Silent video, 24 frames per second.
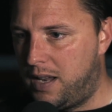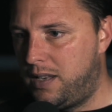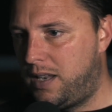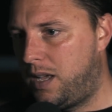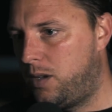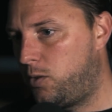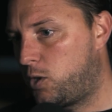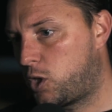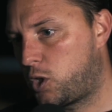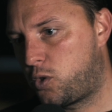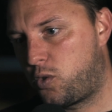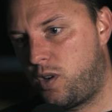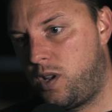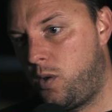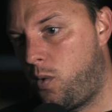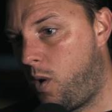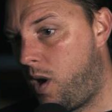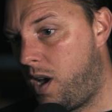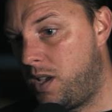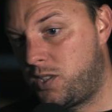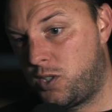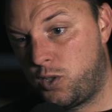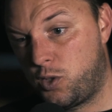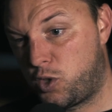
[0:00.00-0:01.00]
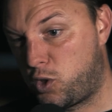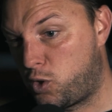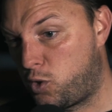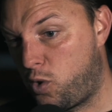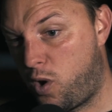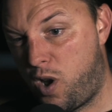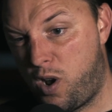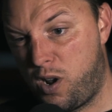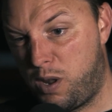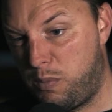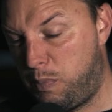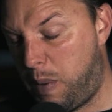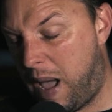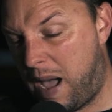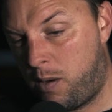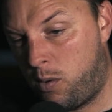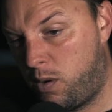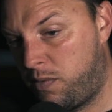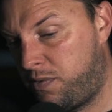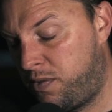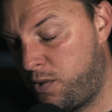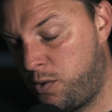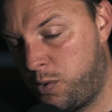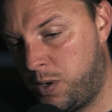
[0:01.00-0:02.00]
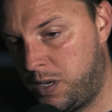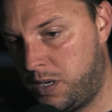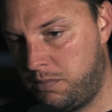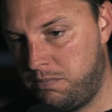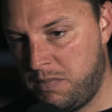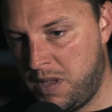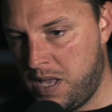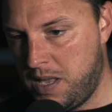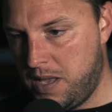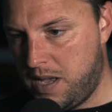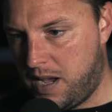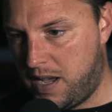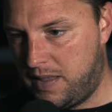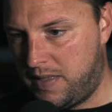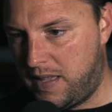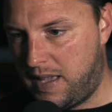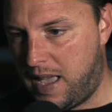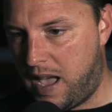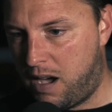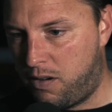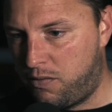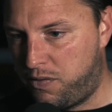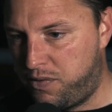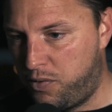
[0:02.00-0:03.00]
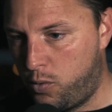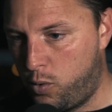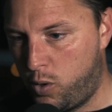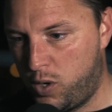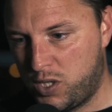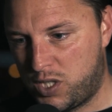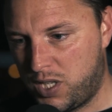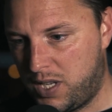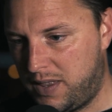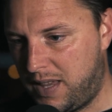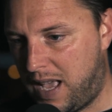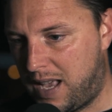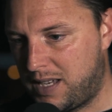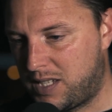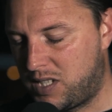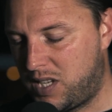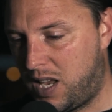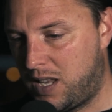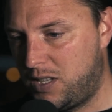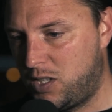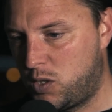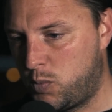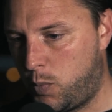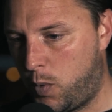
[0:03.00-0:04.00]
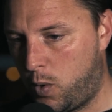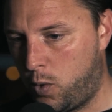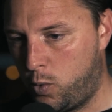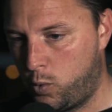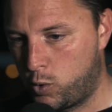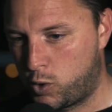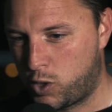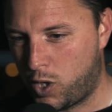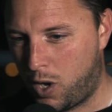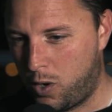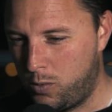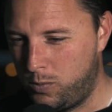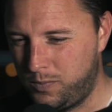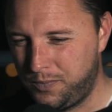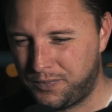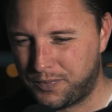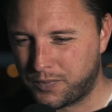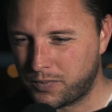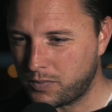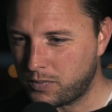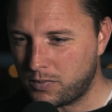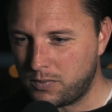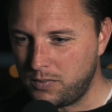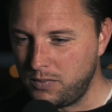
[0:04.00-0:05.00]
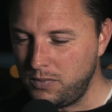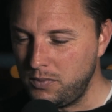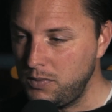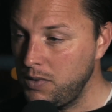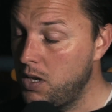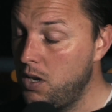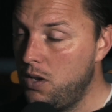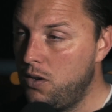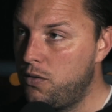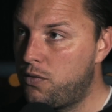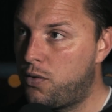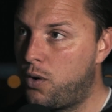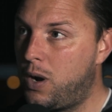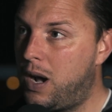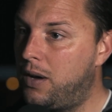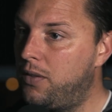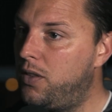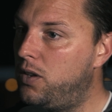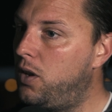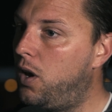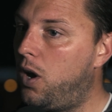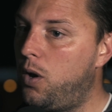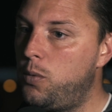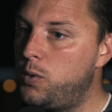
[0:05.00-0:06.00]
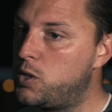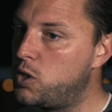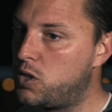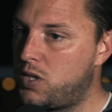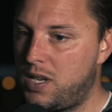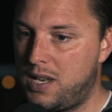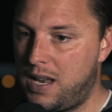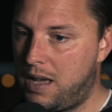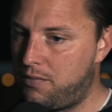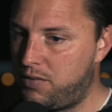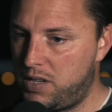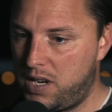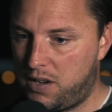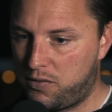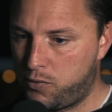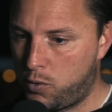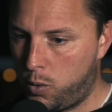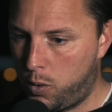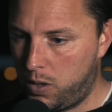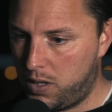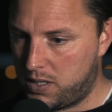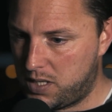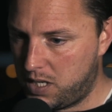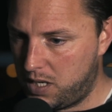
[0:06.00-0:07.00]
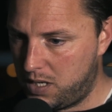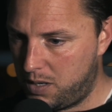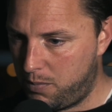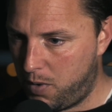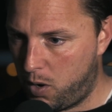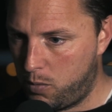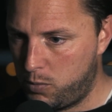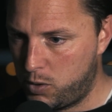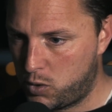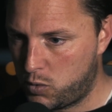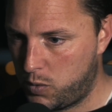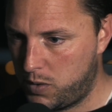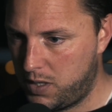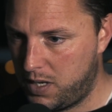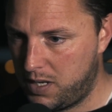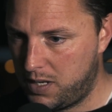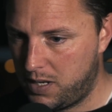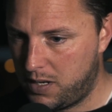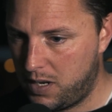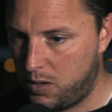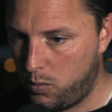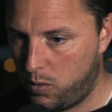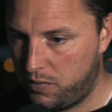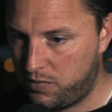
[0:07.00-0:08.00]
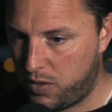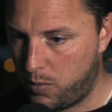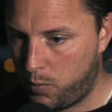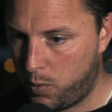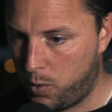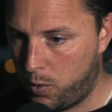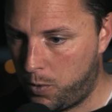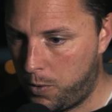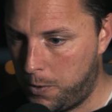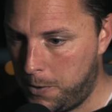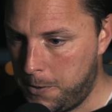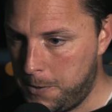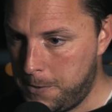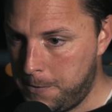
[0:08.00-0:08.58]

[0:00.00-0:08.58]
And they were streetwise and strong and powerful, and they outfought us in that sense. But also throughout the night, we just didn't have enough quality in the moments we needed it with the ball.